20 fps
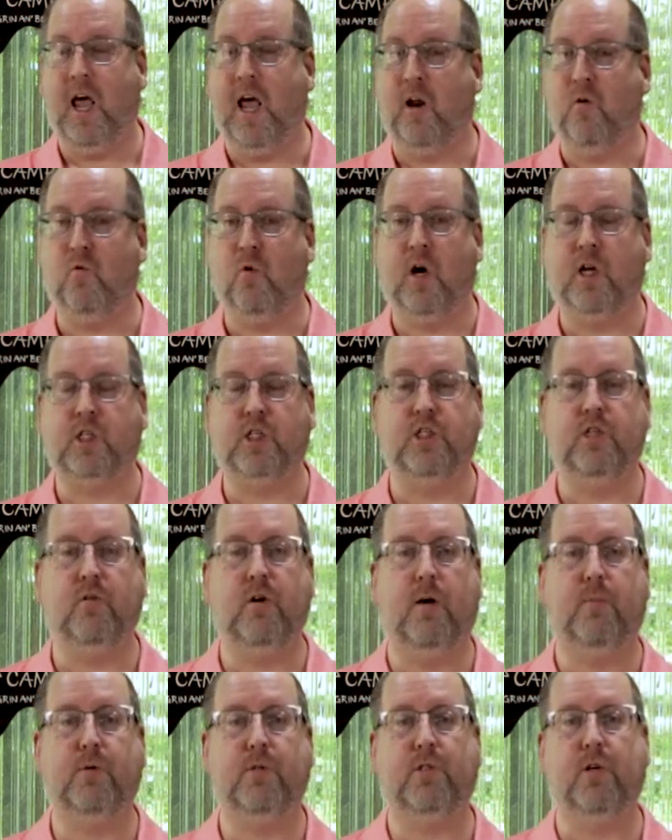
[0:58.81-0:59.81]
and watch a
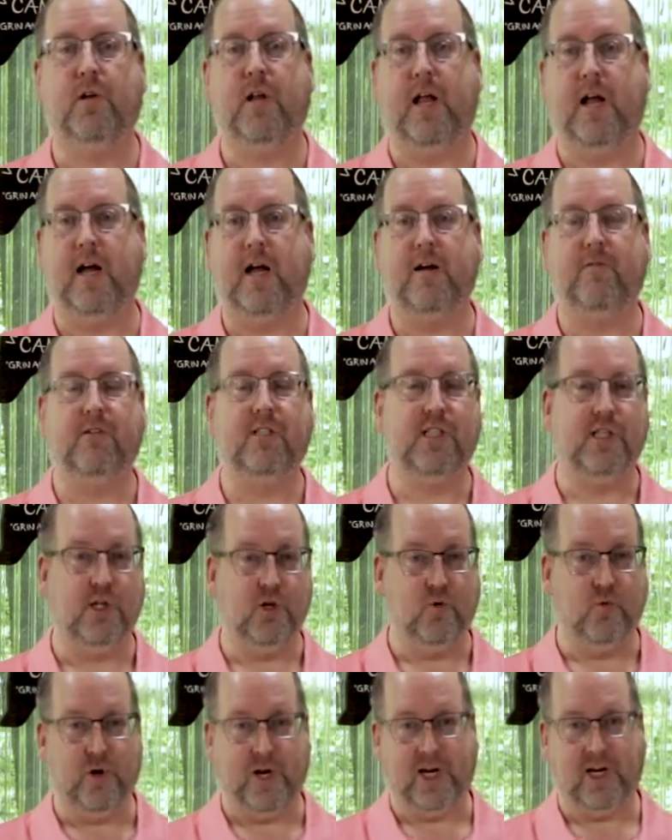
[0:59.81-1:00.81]
new episode every
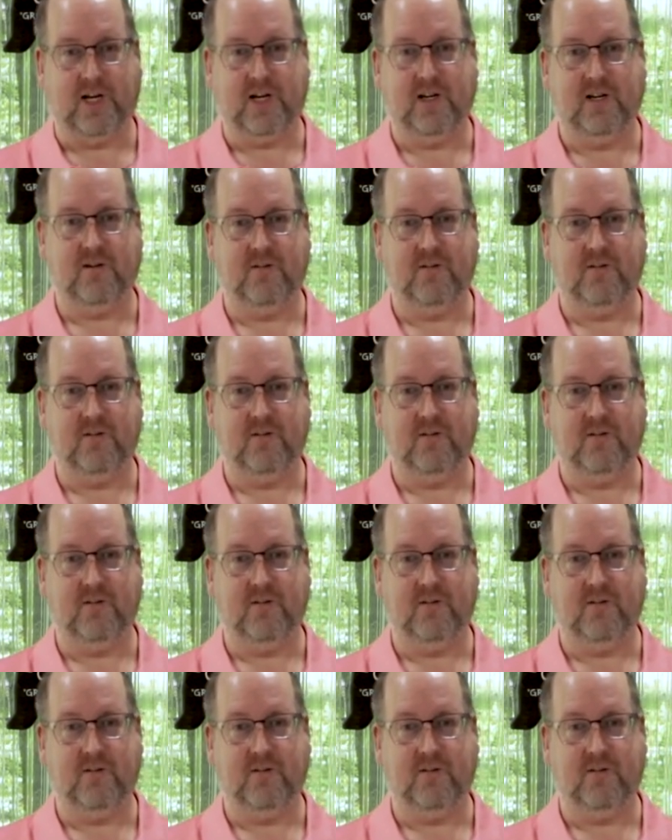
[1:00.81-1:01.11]
single week.